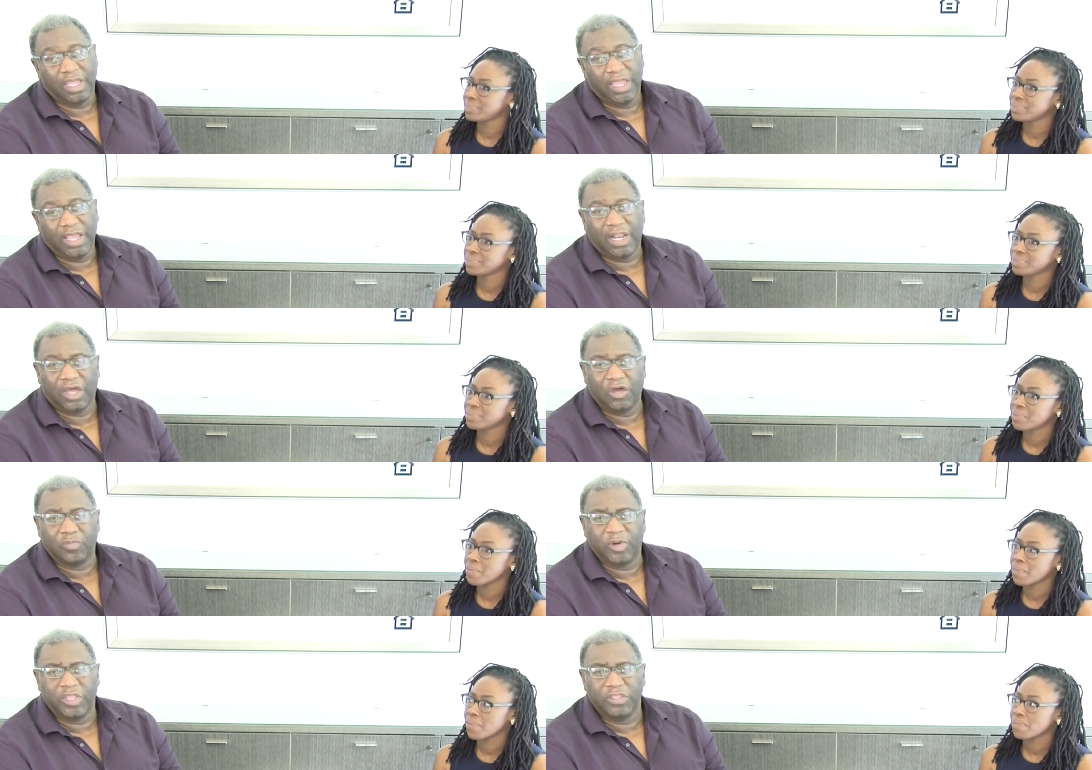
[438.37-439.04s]
Speaker 1: and
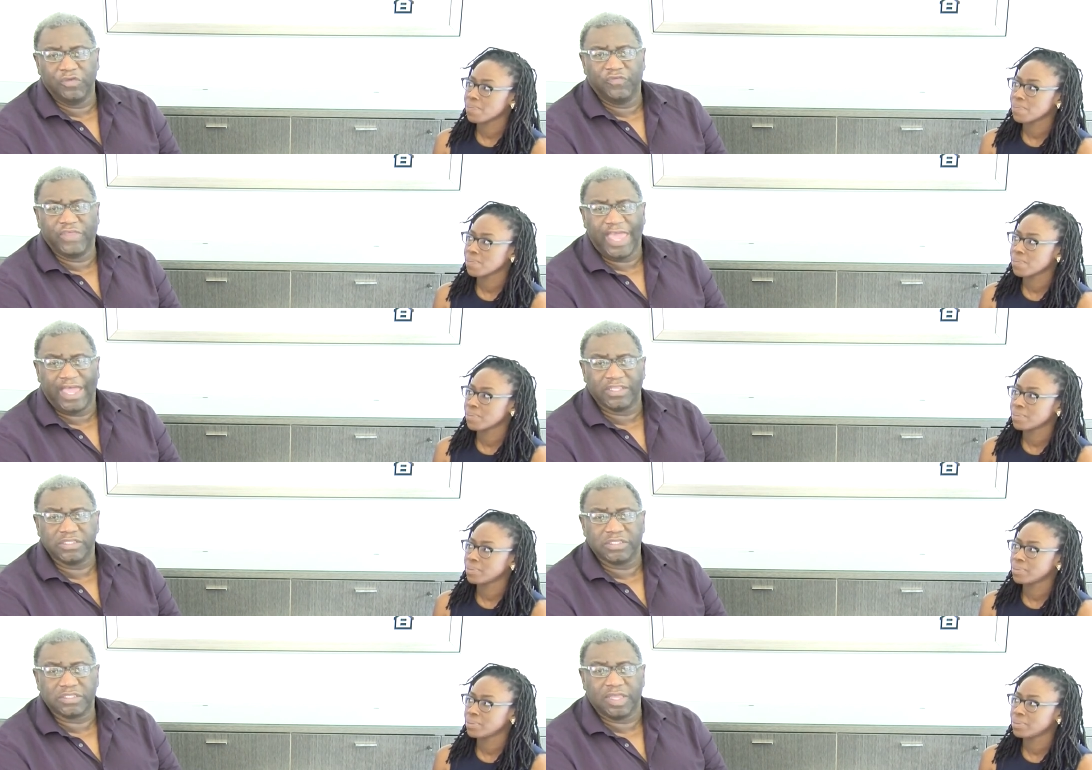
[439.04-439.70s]
I hope that you've
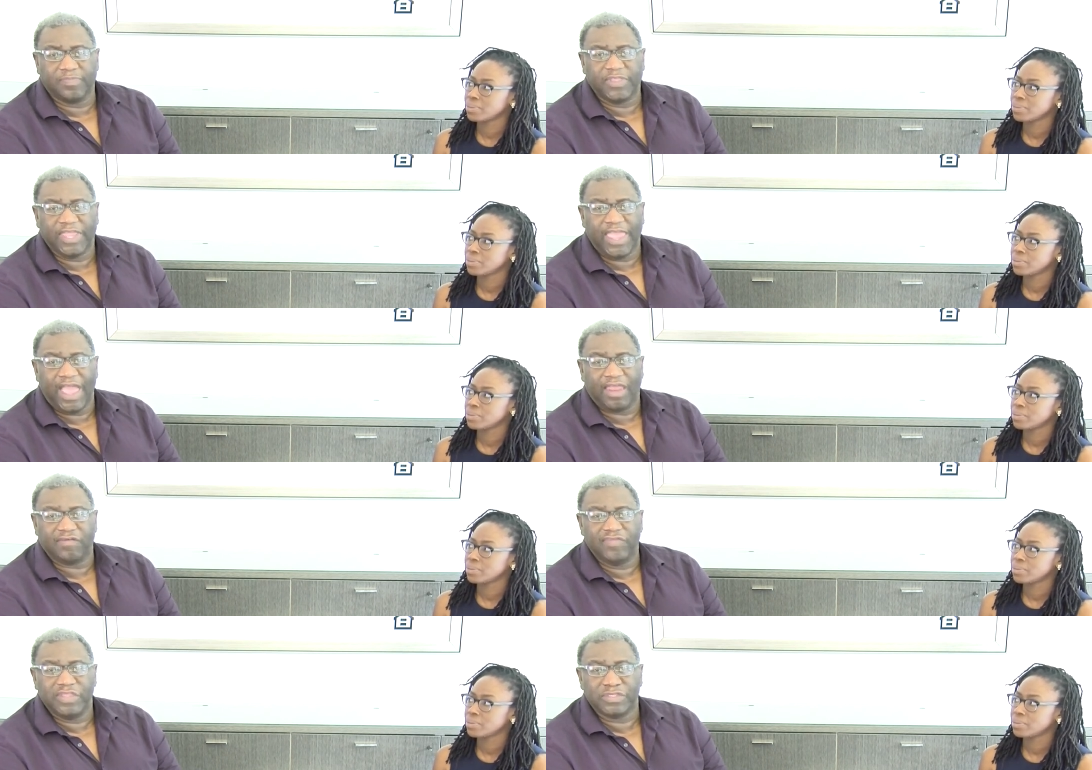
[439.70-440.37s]
gotten something
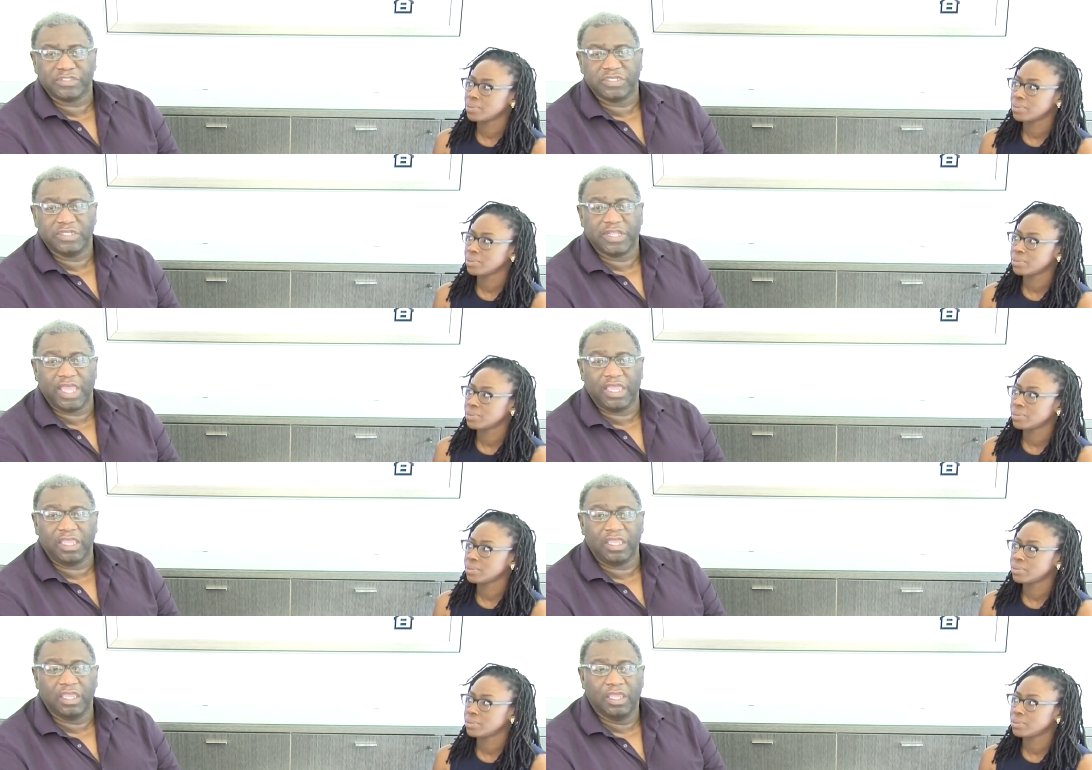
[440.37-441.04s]
out of this
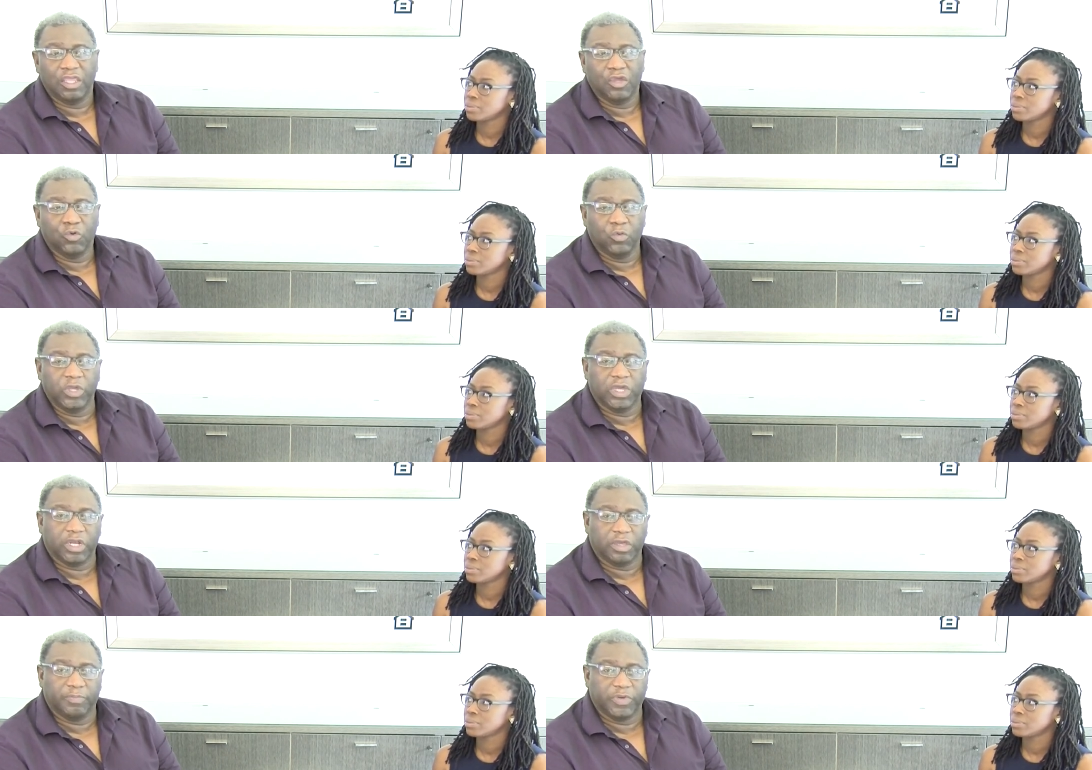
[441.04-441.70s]
today.
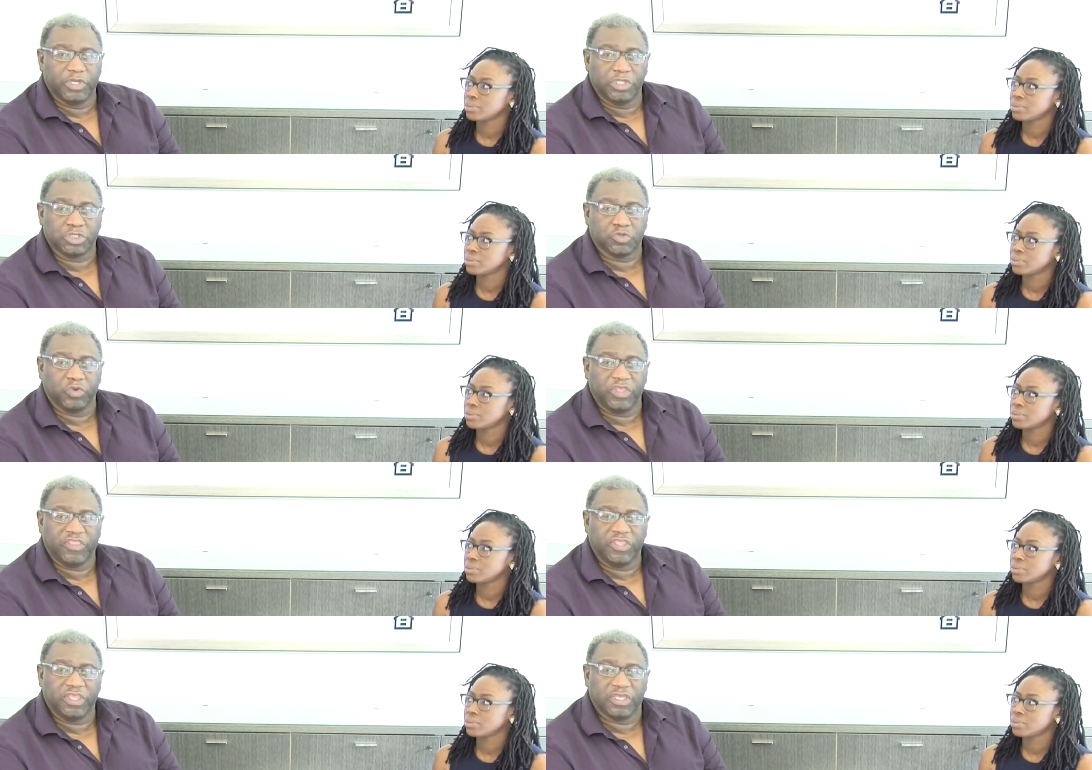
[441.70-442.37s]
We're going to put
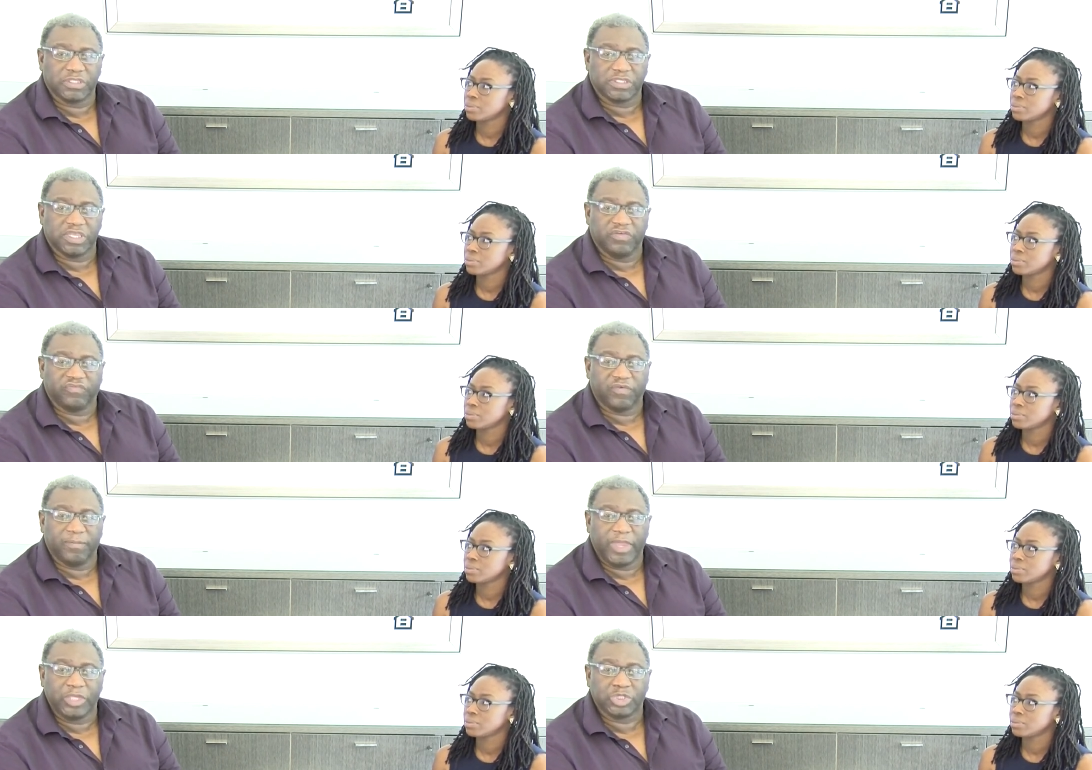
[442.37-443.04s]
Jerethia's
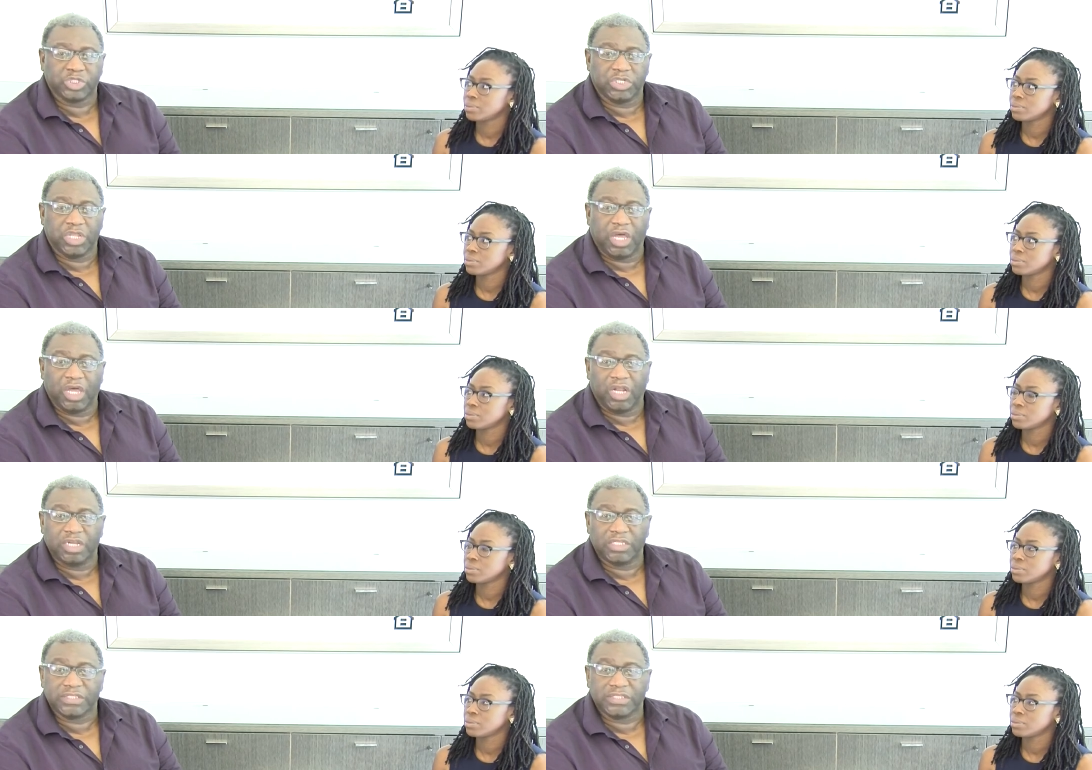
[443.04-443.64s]
information on the